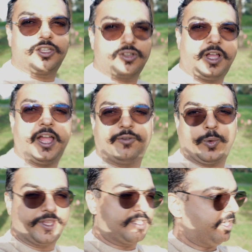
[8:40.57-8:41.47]
so I have to
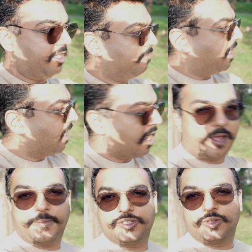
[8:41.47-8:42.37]
extend my
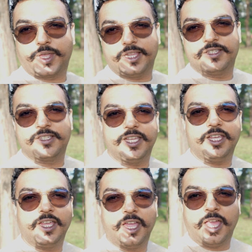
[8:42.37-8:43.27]
arm, as you can see,